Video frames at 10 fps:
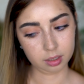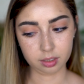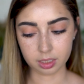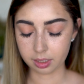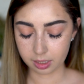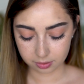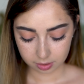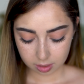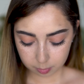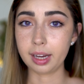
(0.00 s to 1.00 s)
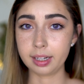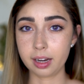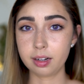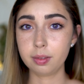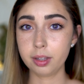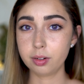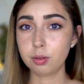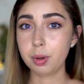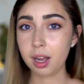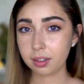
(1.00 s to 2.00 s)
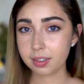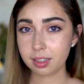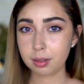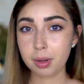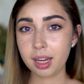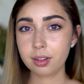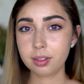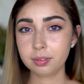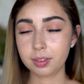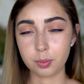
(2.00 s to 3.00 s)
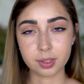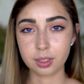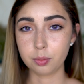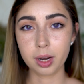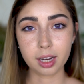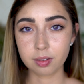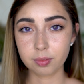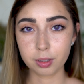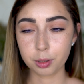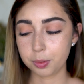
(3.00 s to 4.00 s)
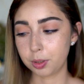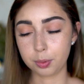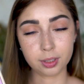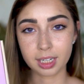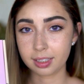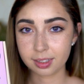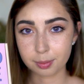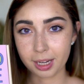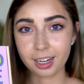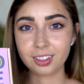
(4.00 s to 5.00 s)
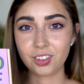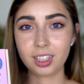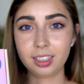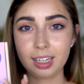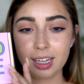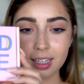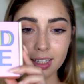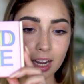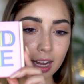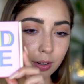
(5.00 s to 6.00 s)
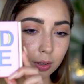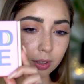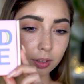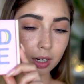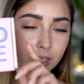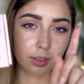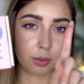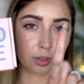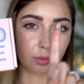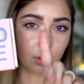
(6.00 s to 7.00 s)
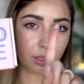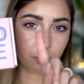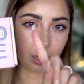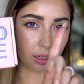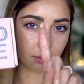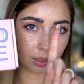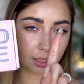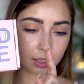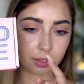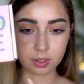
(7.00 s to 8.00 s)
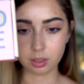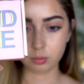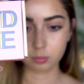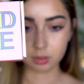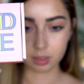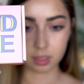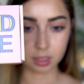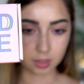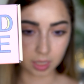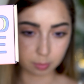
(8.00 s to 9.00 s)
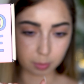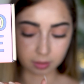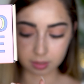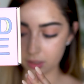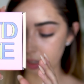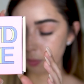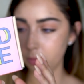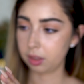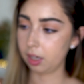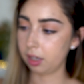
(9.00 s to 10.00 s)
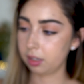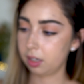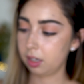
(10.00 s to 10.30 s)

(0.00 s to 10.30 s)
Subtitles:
contact case. I got a little box in the mail. It was in a white envelope to protect the packaging. I only ordered 1 pair of lenses, so this is the size box that came with that.